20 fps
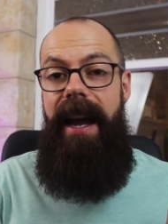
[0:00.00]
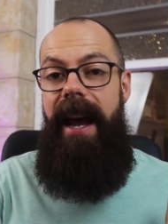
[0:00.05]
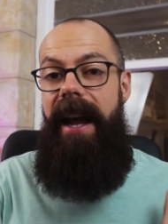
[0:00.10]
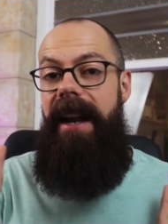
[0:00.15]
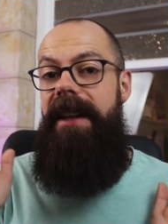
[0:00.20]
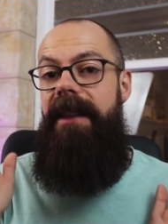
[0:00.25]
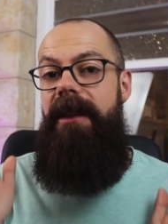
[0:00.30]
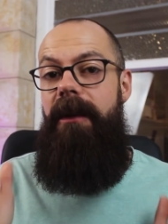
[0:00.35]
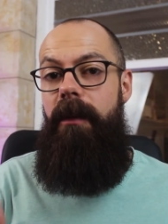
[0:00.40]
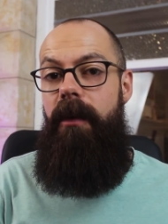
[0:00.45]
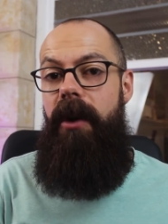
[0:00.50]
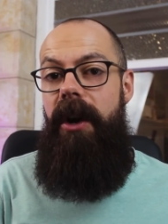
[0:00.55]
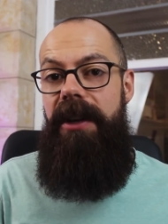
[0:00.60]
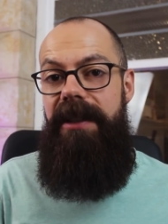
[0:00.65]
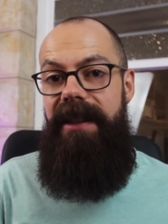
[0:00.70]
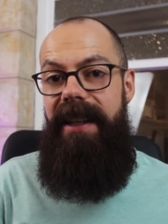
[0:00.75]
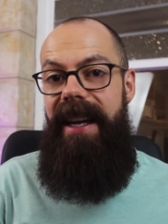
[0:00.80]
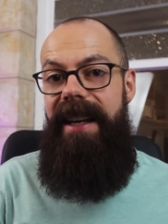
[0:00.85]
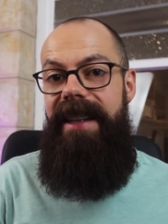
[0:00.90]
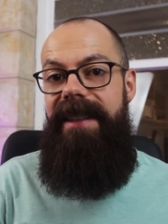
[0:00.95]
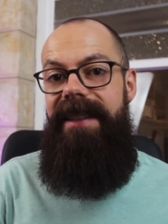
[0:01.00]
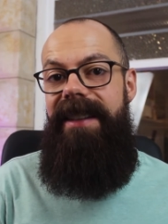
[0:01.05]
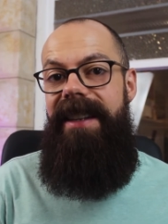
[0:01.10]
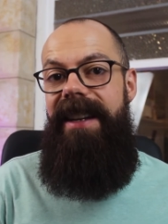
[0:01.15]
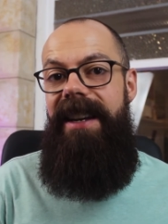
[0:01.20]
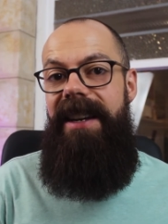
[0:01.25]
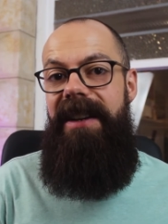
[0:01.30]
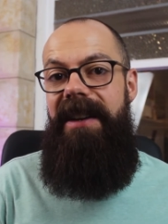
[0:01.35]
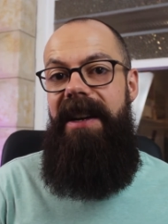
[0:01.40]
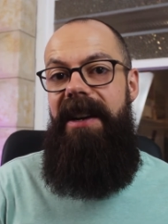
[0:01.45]
And in the worst case
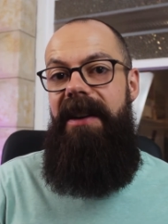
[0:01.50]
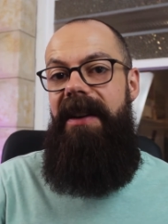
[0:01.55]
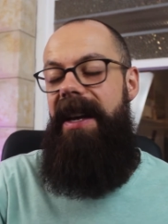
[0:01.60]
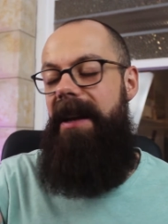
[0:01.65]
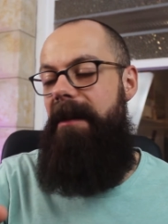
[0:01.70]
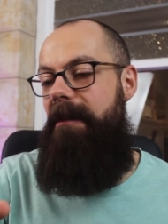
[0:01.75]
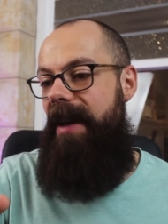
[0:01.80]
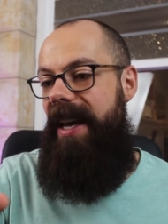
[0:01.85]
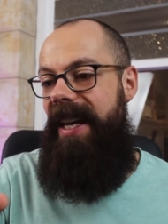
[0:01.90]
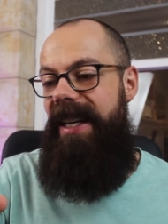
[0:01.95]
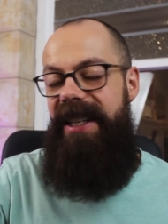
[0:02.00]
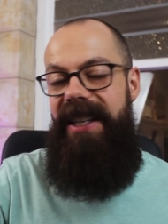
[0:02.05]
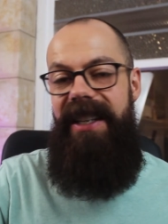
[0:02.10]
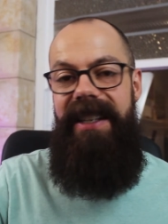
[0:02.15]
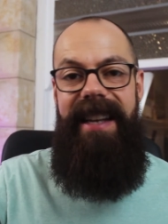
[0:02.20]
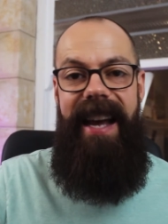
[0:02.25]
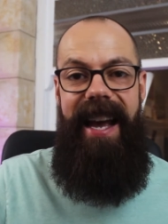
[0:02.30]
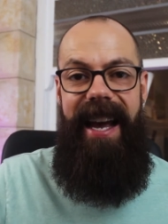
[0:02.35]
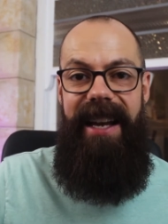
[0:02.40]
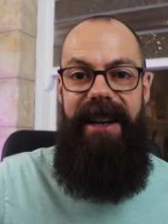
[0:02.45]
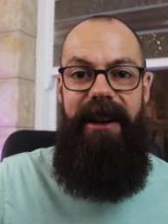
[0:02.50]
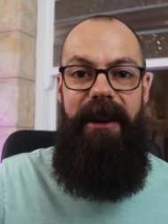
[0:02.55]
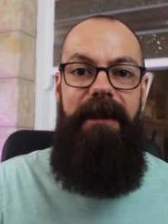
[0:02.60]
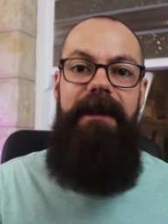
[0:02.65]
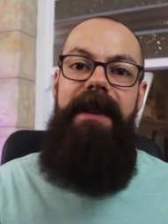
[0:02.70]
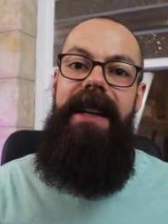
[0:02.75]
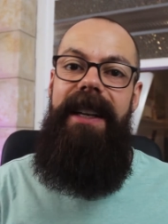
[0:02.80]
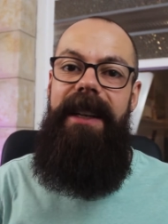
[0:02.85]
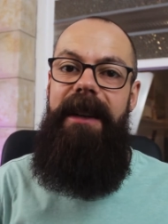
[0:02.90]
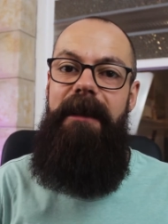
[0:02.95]
scenario, it may just head
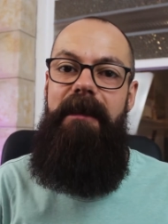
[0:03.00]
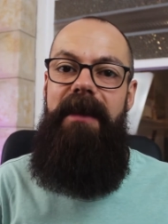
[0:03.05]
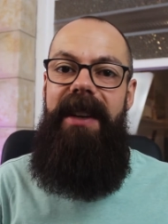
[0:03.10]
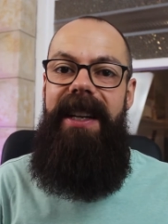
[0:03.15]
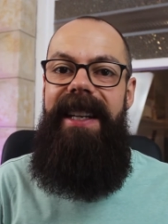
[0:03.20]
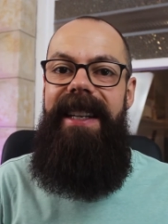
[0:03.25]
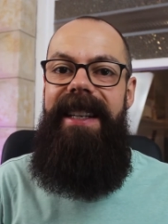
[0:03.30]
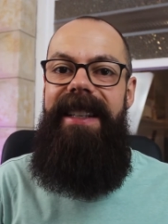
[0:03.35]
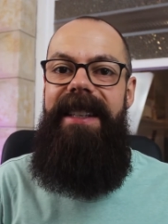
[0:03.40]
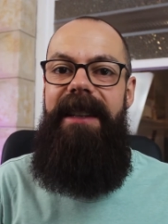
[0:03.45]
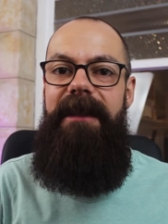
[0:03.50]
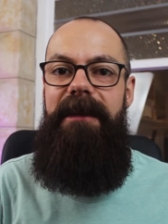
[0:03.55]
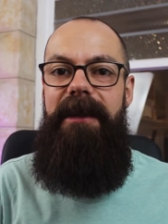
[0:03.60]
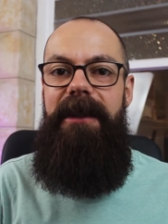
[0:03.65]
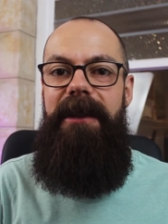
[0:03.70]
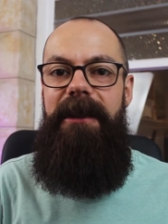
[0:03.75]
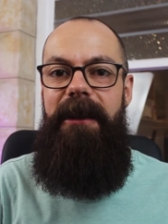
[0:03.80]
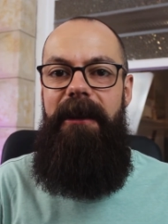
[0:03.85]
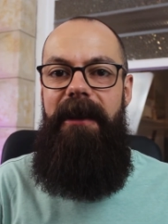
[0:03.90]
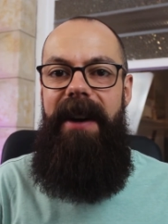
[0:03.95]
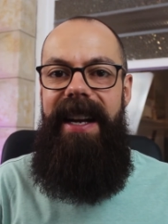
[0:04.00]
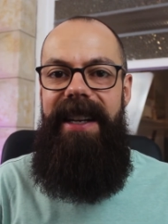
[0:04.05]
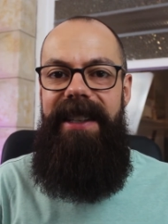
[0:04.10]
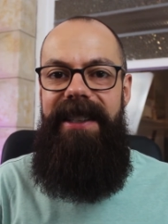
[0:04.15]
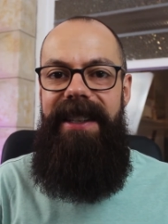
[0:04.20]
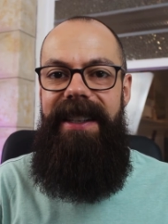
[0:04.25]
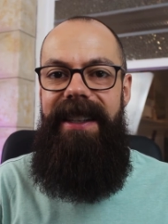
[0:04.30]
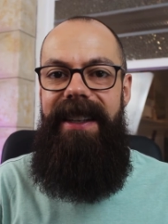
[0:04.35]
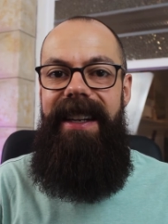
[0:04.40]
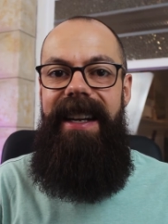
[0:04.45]
off in a completely different
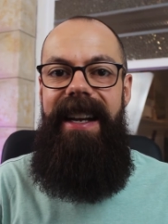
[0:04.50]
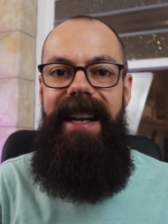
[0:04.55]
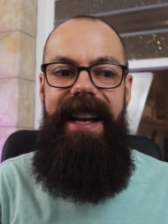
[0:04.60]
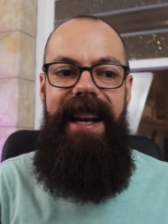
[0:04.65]
direction.